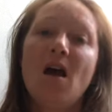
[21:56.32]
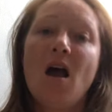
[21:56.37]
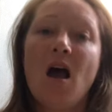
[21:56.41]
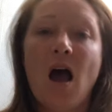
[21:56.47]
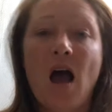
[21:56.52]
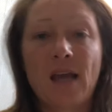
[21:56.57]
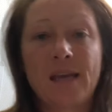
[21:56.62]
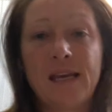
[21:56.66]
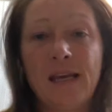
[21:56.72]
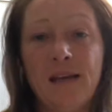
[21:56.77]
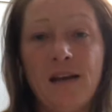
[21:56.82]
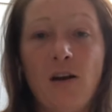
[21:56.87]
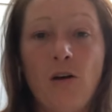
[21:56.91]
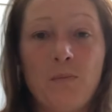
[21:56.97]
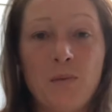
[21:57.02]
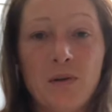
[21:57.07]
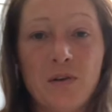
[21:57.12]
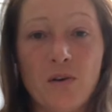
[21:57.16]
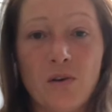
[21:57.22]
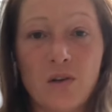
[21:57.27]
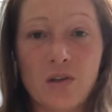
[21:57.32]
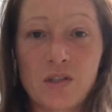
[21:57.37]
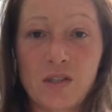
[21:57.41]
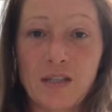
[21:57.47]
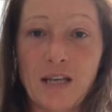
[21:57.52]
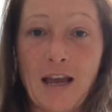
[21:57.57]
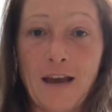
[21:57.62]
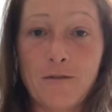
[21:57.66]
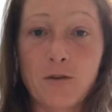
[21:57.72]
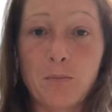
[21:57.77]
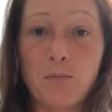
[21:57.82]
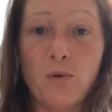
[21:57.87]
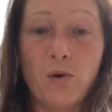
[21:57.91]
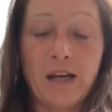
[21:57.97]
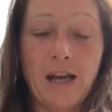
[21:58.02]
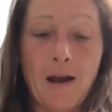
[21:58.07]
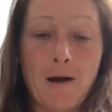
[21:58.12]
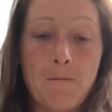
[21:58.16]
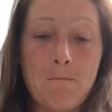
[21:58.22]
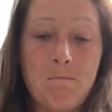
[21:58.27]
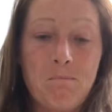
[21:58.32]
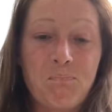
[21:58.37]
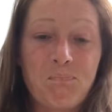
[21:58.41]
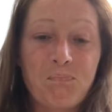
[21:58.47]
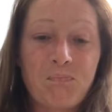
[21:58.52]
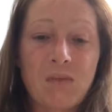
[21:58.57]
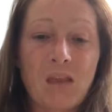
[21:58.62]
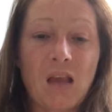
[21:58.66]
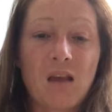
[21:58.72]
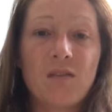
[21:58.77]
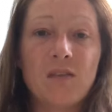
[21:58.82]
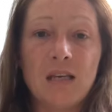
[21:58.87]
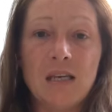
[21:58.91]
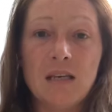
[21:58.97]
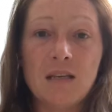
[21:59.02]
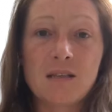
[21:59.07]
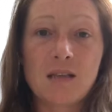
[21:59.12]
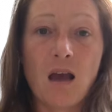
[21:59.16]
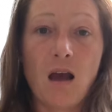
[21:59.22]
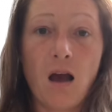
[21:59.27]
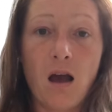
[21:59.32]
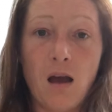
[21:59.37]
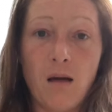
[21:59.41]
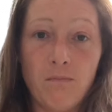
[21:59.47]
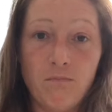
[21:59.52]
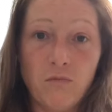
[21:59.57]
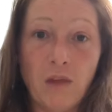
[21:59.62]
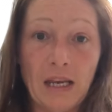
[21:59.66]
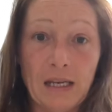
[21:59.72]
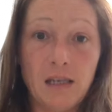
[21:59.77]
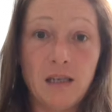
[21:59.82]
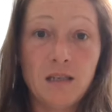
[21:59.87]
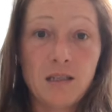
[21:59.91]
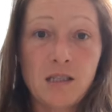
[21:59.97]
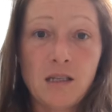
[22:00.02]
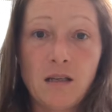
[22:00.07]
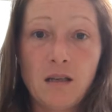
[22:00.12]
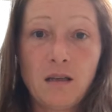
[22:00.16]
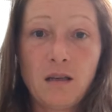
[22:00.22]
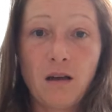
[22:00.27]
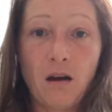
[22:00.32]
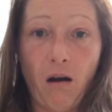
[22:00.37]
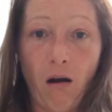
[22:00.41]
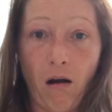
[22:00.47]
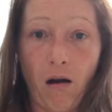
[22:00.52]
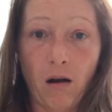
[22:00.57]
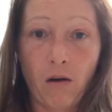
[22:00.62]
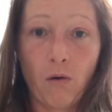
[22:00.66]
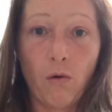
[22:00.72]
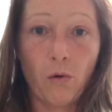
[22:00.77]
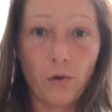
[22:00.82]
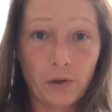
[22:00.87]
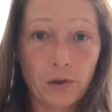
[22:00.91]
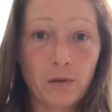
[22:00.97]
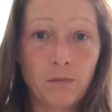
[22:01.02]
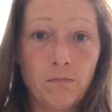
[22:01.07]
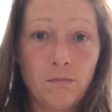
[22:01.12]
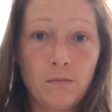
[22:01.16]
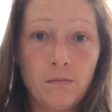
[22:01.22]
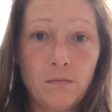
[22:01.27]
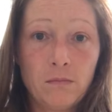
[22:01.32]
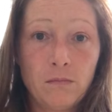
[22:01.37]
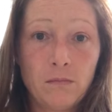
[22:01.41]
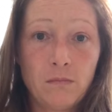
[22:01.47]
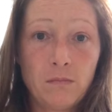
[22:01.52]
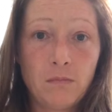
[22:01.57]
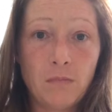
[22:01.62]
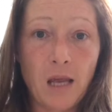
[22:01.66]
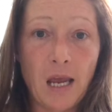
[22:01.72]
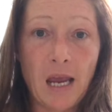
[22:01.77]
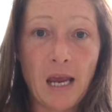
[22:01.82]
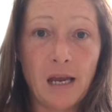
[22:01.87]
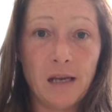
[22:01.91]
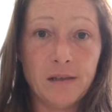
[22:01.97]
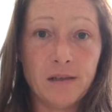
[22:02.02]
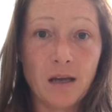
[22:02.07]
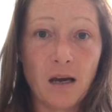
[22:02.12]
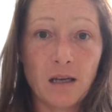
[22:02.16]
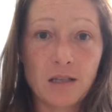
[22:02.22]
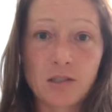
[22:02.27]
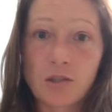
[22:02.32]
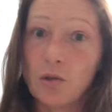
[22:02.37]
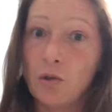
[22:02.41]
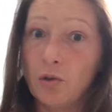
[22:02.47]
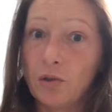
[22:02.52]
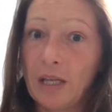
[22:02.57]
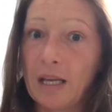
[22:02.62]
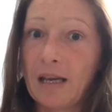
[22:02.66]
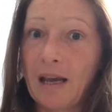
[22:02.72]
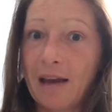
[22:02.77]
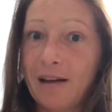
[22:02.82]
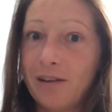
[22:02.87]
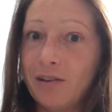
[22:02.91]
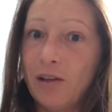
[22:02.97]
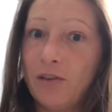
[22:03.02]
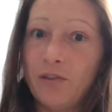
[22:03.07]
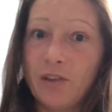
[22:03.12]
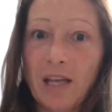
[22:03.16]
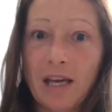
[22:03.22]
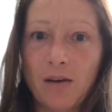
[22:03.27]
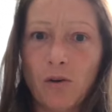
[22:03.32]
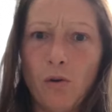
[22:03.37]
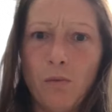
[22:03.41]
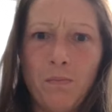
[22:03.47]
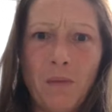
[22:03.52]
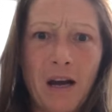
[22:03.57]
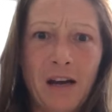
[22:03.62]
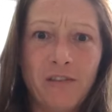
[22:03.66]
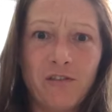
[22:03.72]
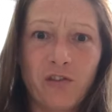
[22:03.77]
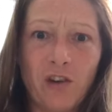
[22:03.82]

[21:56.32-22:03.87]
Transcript: I can't help but notice and have to point out these uh, ladies are older, and uh, so they kind of live in that old mind